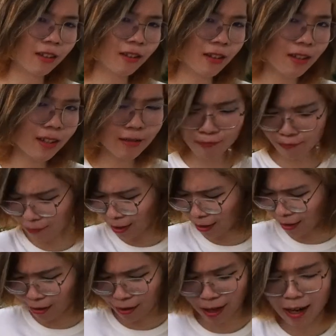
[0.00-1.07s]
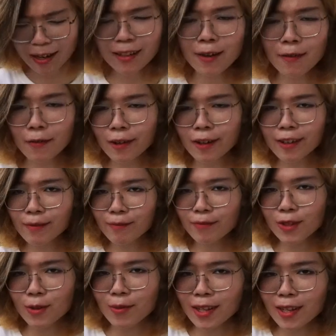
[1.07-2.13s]
Do you think it's a good idea for
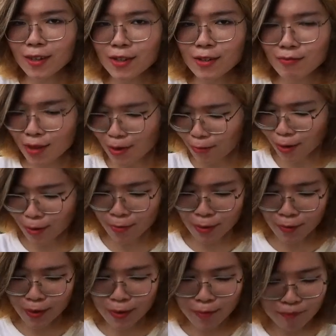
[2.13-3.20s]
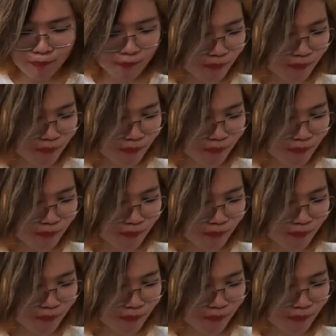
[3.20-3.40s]
to be in a Tim Burton movie?